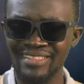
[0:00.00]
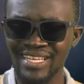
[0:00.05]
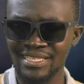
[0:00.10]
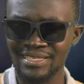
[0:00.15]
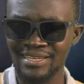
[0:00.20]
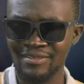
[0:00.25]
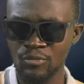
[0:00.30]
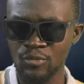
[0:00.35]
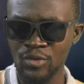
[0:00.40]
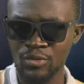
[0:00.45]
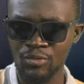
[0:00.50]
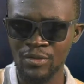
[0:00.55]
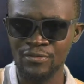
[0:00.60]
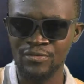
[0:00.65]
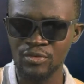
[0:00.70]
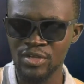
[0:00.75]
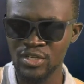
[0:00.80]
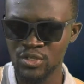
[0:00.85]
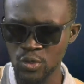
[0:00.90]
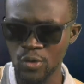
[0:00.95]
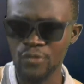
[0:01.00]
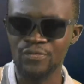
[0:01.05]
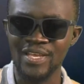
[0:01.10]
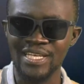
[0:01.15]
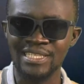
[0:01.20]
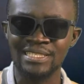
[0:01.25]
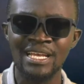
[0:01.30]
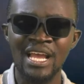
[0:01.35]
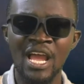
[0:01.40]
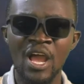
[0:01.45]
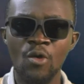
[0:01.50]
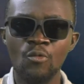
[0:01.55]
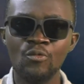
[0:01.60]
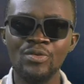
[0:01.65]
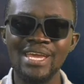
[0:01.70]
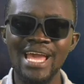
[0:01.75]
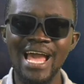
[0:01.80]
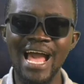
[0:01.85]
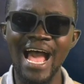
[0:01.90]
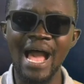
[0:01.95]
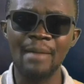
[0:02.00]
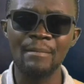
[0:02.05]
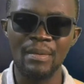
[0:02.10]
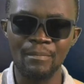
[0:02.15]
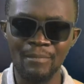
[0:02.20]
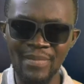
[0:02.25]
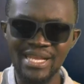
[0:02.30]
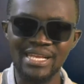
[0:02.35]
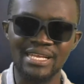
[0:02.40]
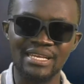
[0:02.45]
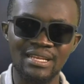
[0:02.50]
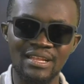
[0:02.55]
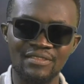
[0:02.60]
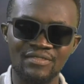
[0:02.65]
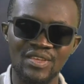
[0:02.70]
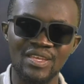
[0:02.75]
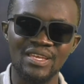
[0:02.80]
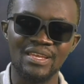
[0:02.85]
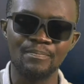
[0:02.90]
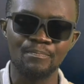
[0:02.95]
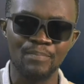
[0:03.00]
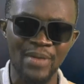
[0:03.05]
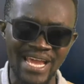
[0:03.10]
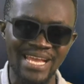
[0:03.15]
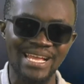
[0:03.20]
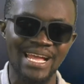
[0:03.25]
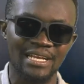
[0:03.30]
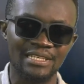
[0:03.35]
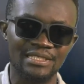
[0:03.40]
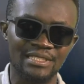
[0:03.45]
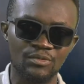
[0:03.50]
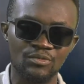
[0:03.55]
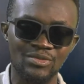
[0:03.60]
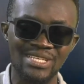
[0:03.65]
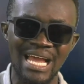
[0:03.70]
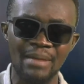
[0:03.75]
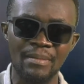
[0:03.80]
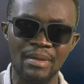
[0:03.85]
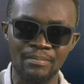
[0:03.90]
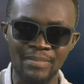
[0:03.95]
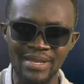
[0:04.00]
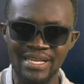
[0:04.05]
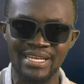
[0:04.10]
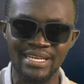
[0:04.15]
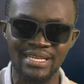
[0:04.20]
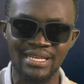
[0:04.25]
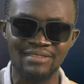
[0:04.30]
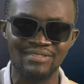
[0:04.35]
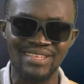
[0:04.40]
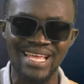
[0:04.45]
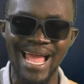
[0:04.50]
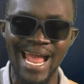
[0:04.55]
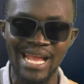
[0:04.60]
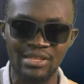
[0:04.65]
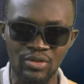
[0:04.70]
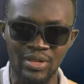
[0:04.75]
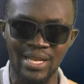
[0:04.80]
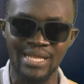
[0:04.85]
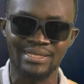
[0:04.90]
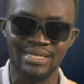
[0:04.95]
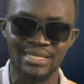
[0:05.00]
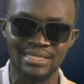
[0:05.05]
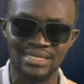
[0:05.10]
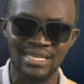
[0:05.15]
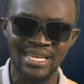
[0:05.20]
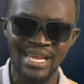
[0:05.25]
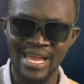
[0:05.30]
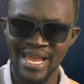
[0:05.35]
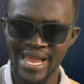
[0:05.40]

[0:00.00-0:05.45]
If we do this, we are mimicking the pagans. We are mimicking the idolaters.